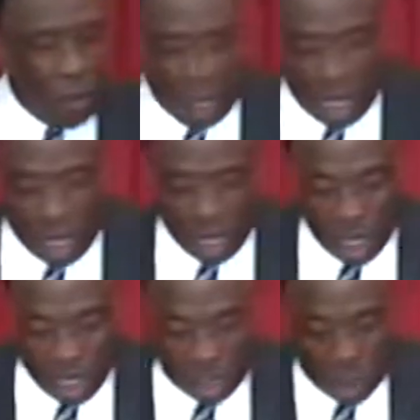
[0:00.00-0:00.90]

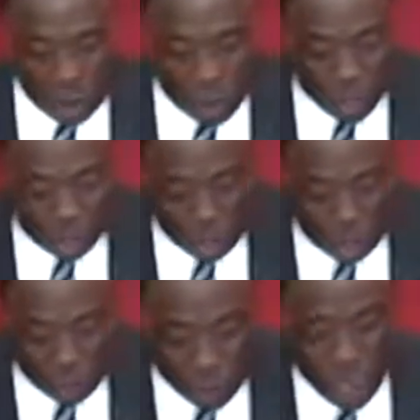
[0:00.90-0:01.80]
Okay? So we
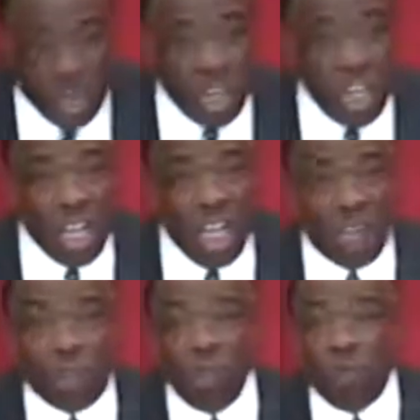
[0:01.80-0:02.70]
children
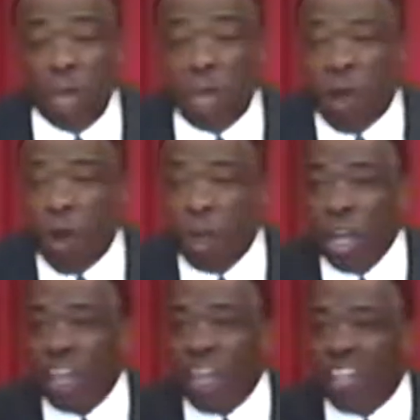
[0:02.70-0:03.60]
need to
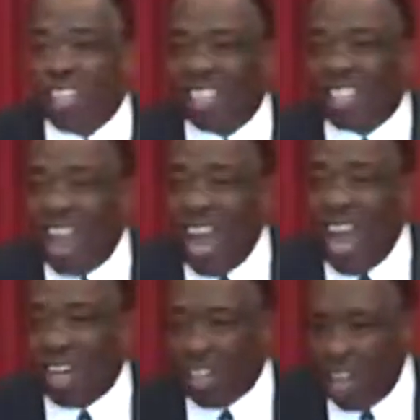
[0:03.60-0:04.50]
belong. And it's a
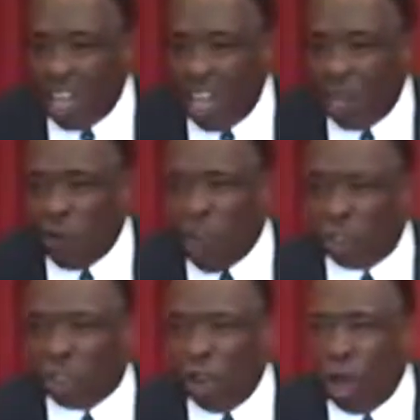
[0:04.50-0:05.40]
sad thing
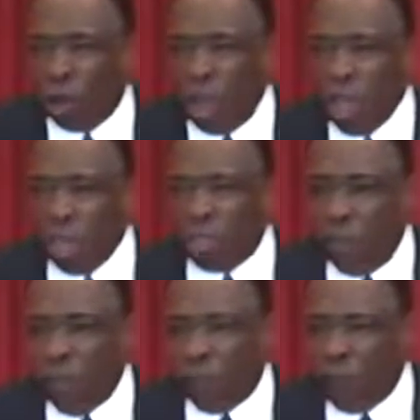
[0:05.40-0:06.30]
when children
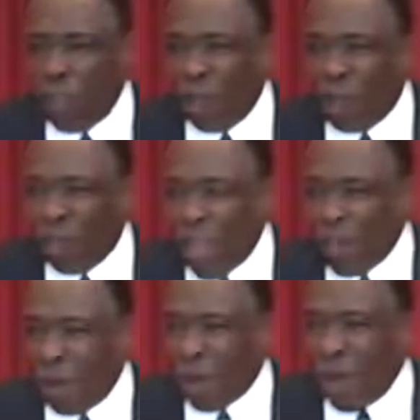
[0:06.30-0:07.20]
don't feel that
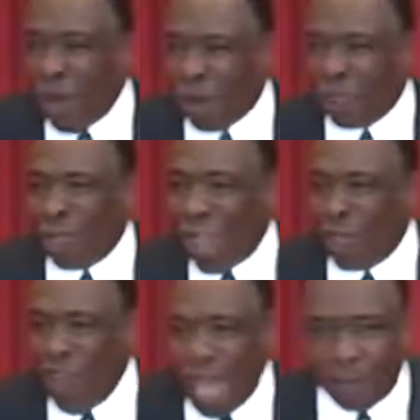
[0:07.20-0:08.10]
they belong to
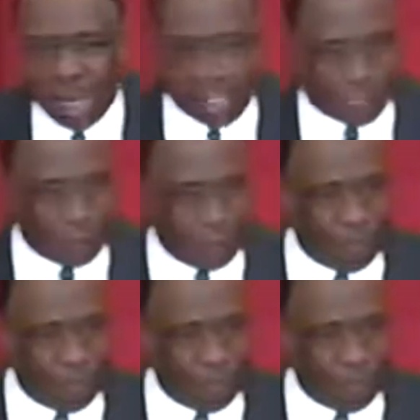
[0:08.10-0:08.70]
their families.